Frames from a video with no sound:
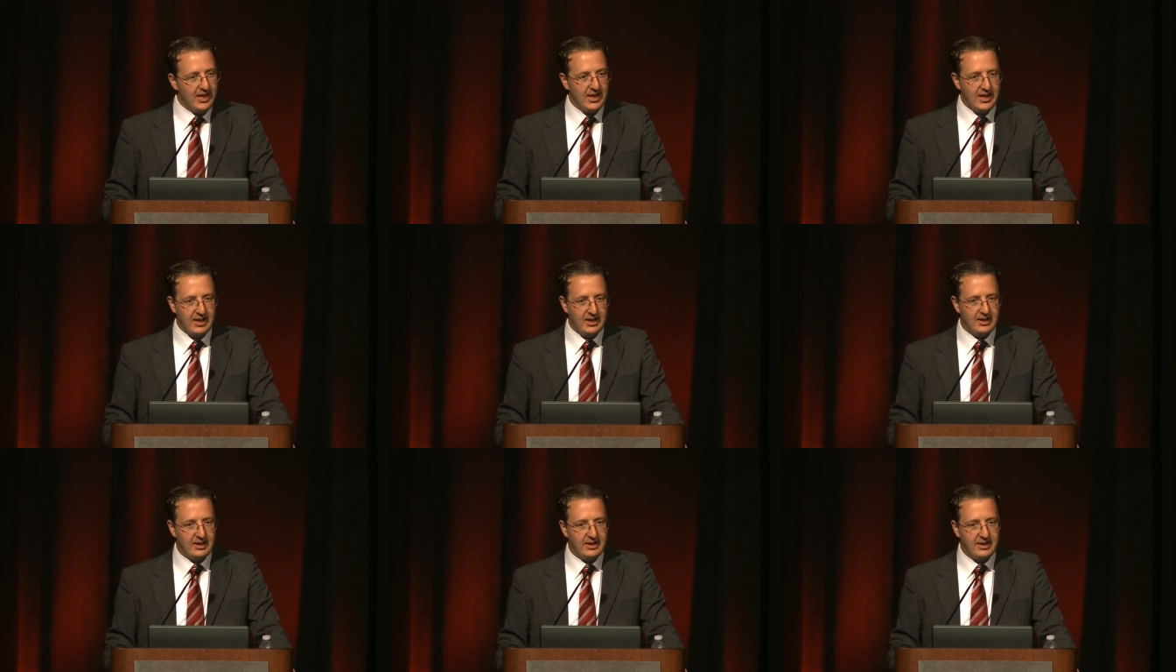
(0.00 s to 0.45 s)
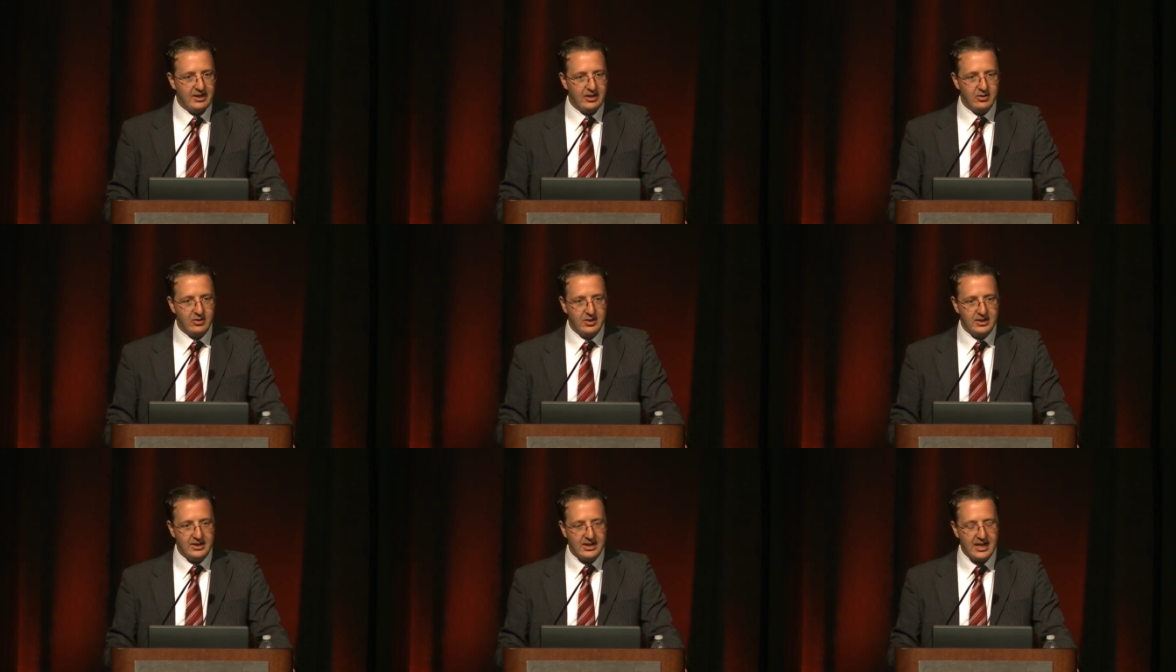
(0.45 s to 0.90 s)

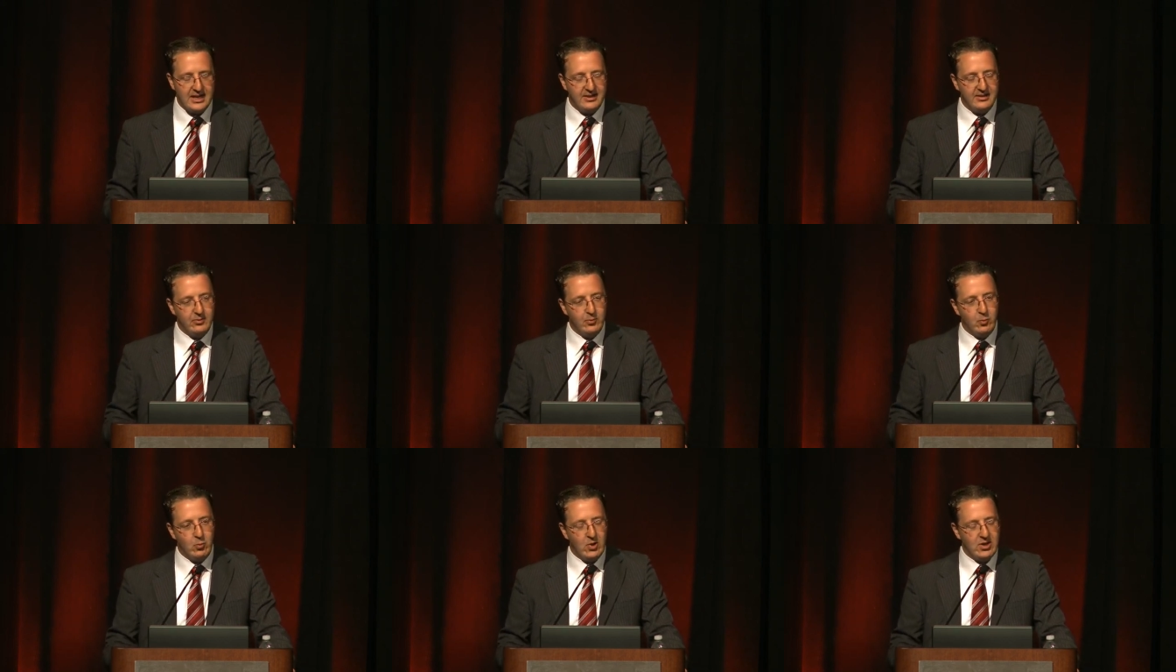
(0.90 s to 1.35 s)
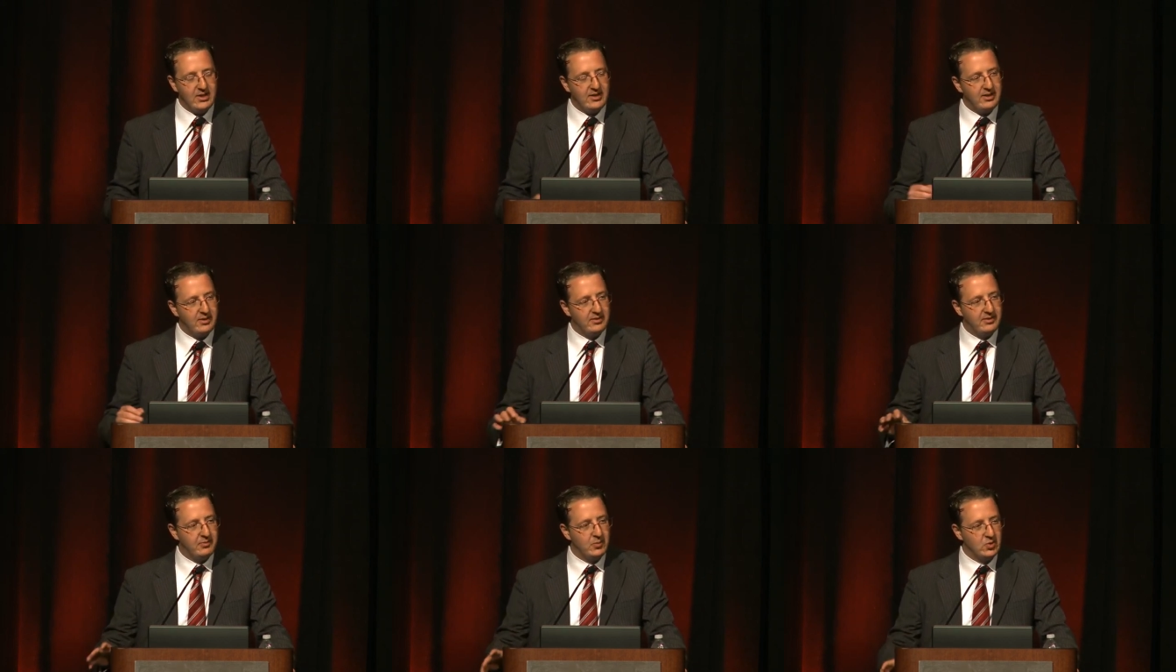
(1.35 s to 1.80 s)
And one of
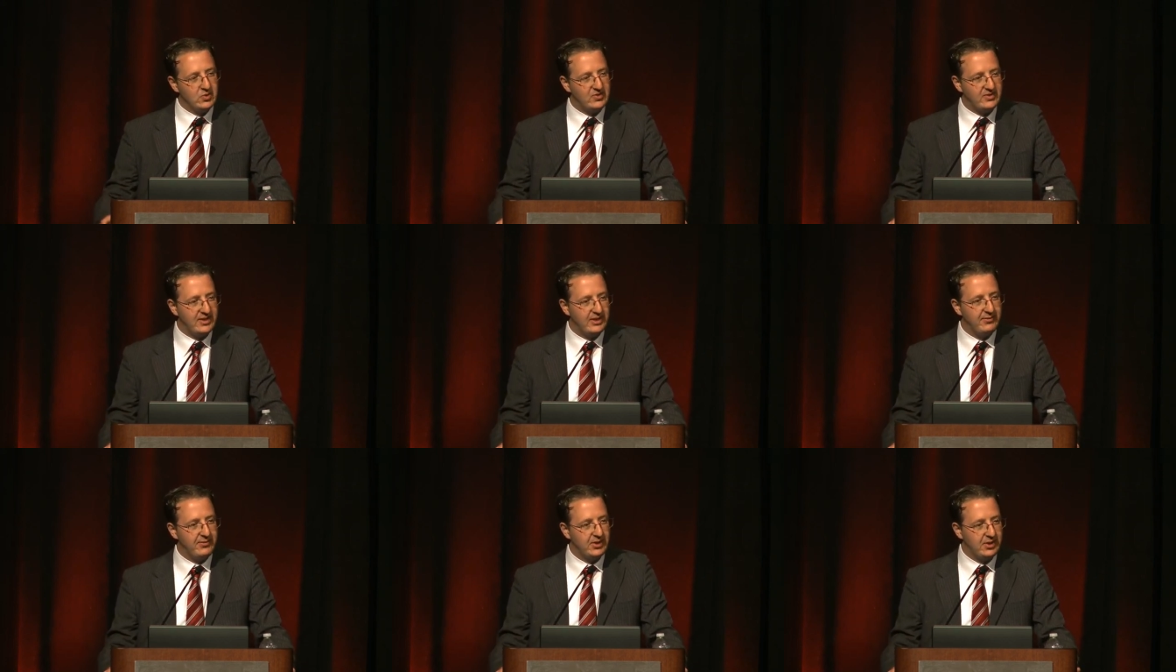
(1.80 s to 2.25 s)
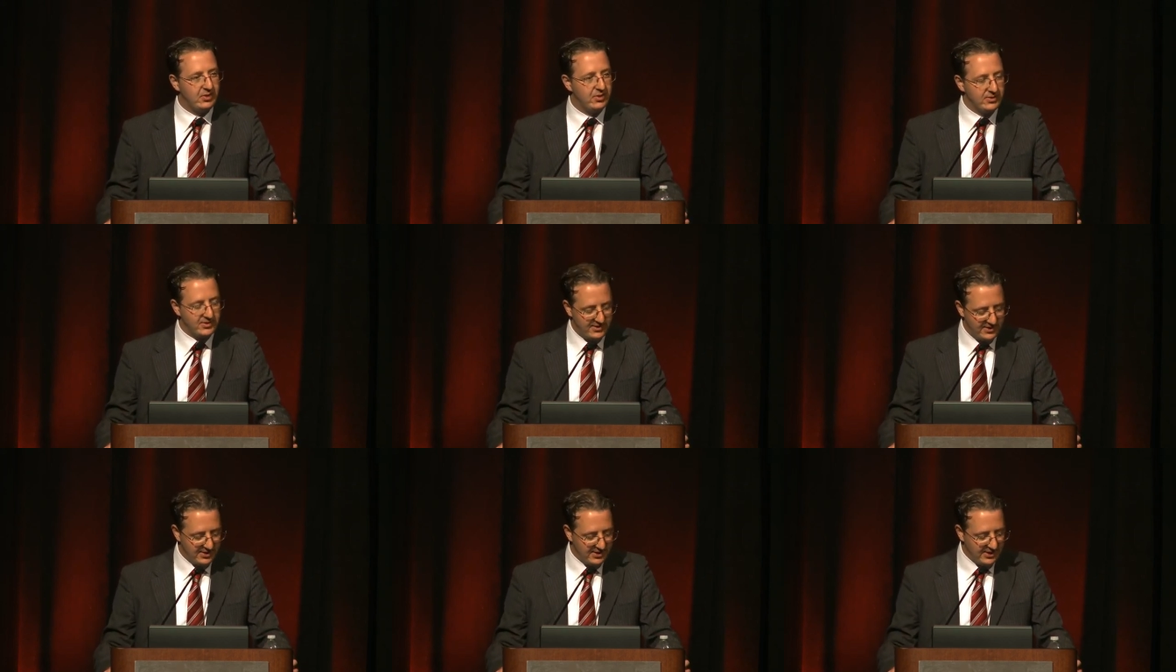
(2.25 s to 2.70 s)
the most
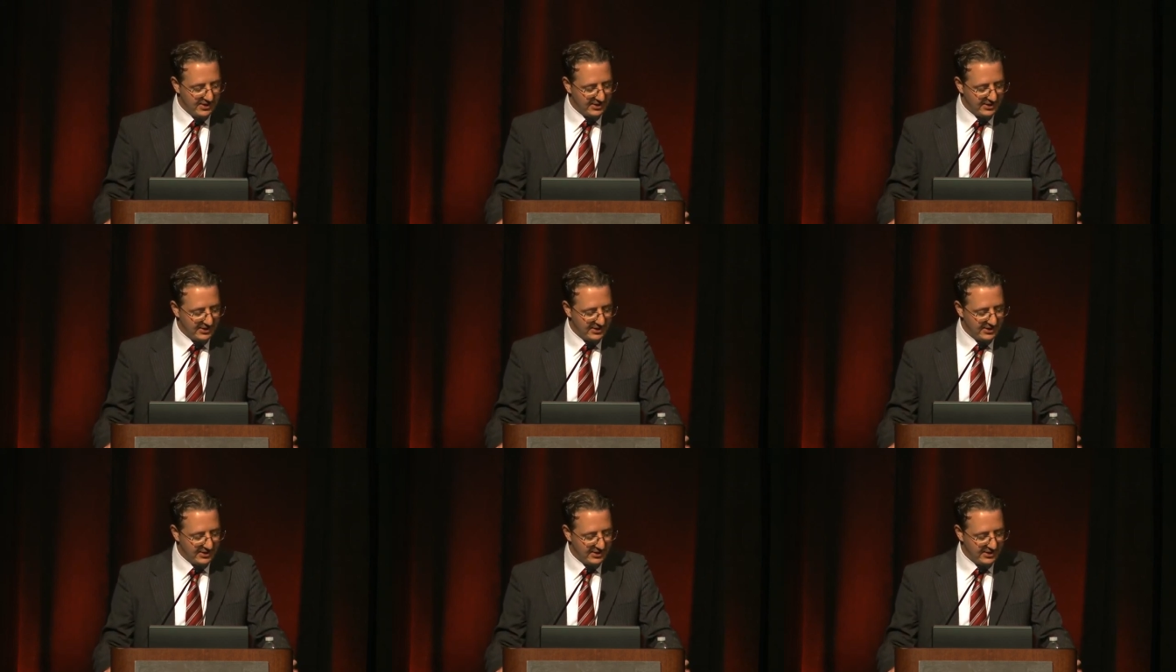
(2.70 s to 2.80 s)
difficult